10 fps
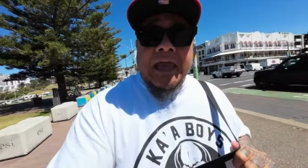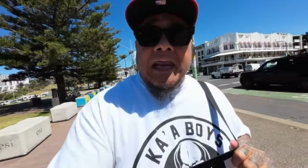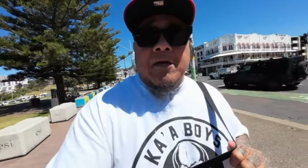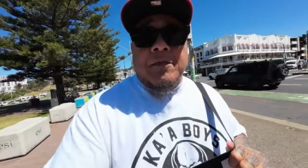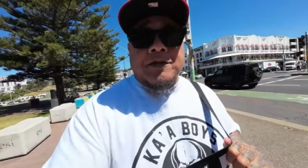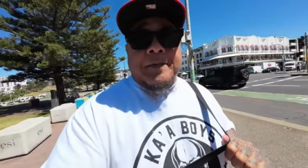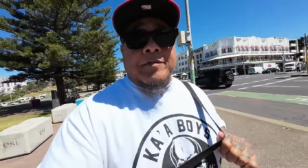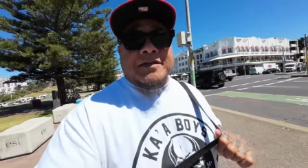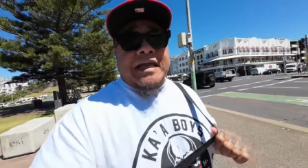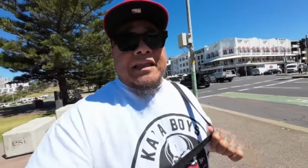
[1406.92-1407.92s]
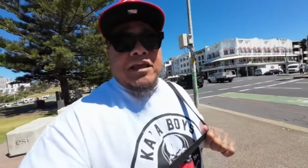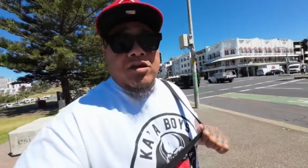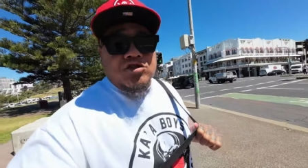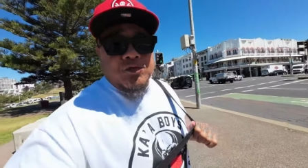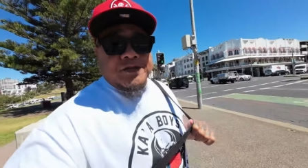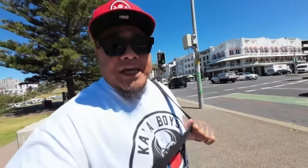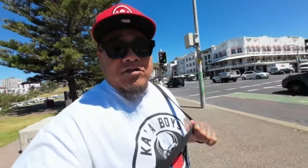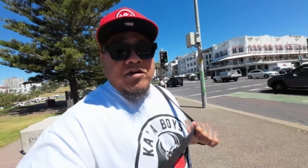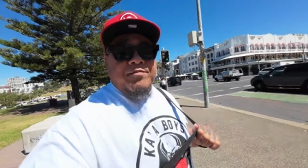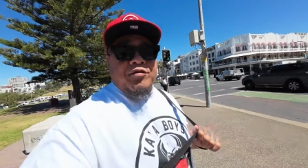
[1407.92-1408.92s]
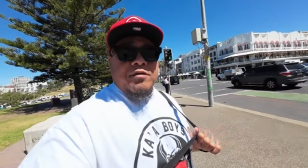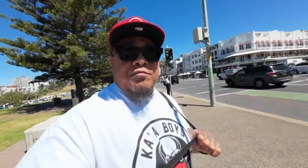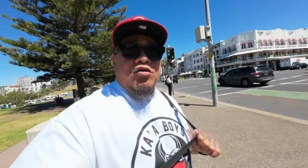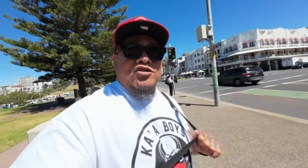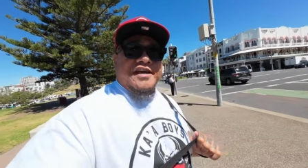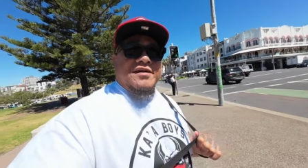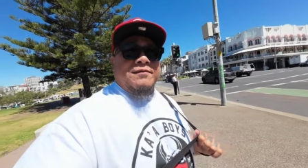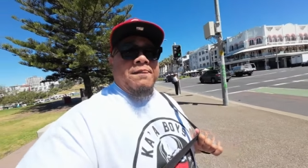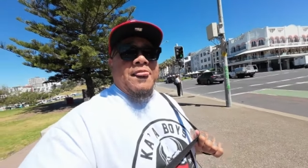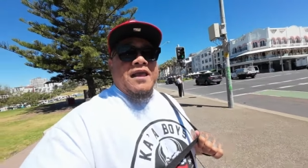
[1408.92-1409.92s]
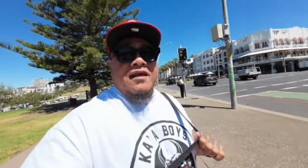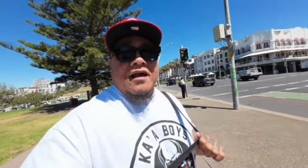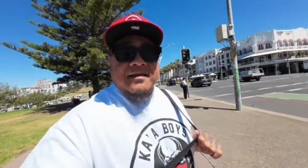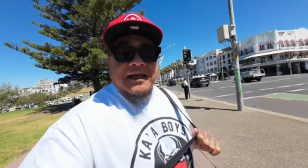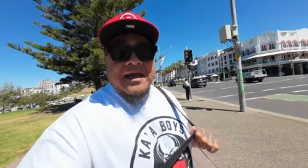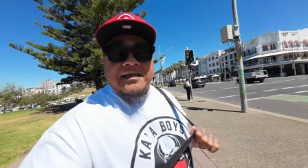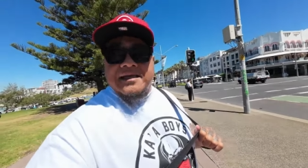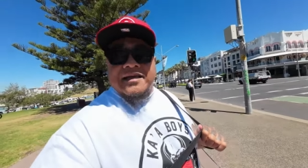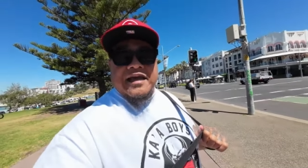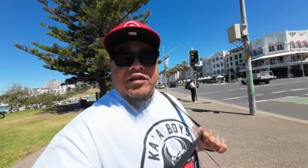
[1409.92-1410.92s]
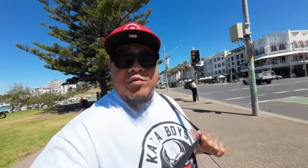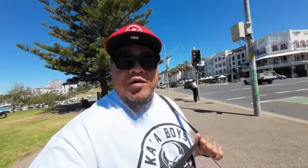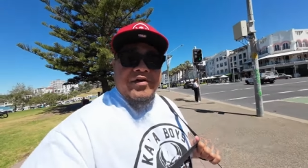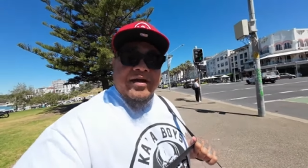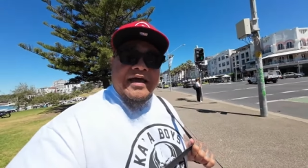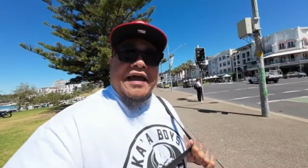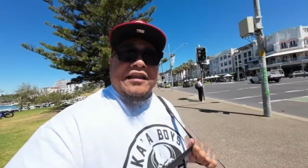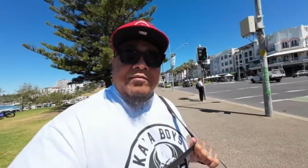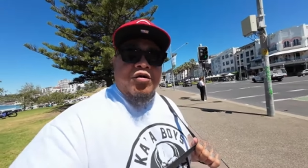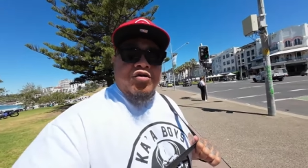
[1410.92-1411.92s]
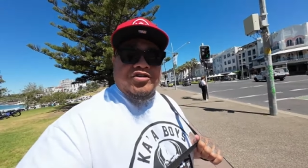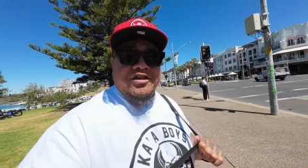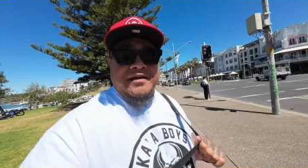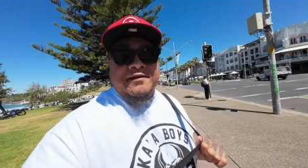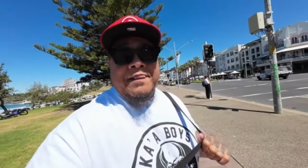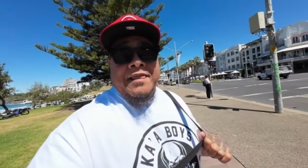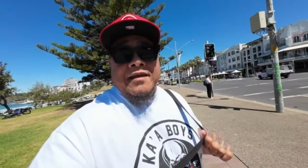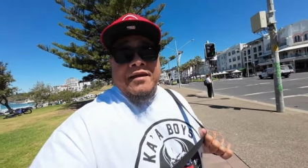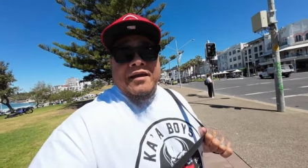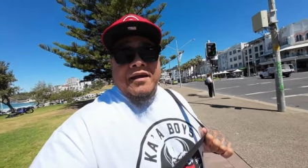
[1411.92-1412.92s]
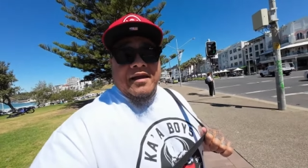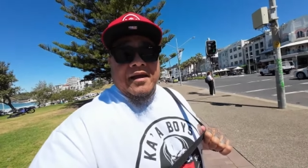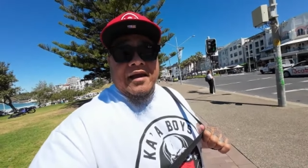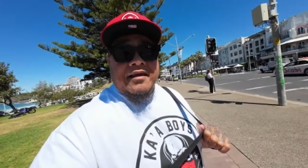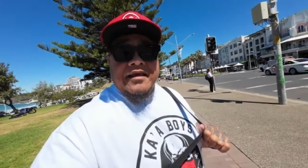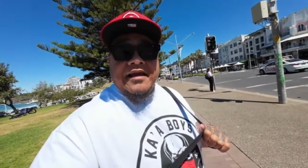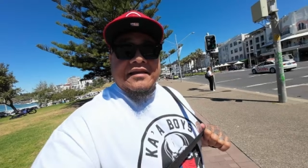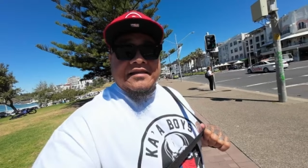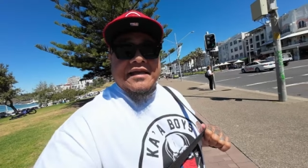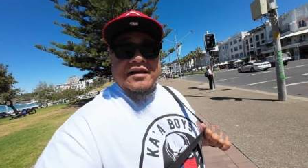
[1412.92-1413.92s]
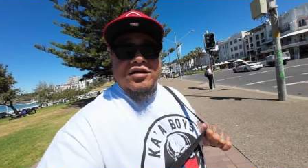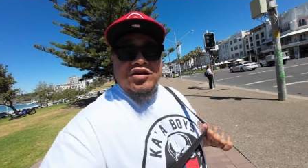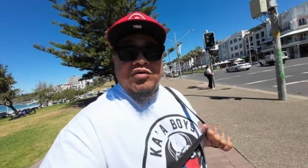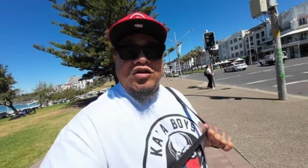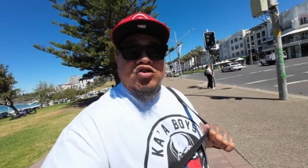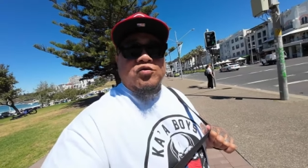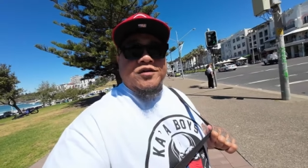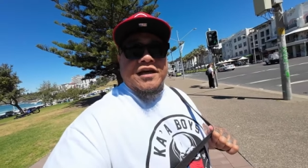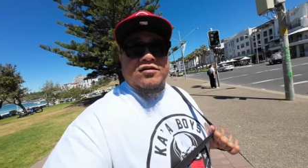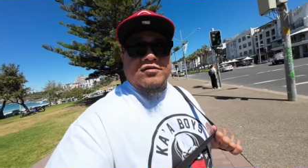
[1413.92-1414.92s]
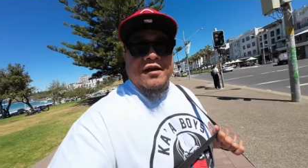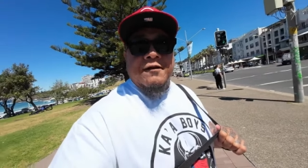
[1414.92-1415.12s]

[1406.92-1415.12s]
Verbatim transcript: you know, most people start their YouTube channel and they put the merch out. I think I did it the other way around. I had the merch, and then I decided to do a YouTube channel.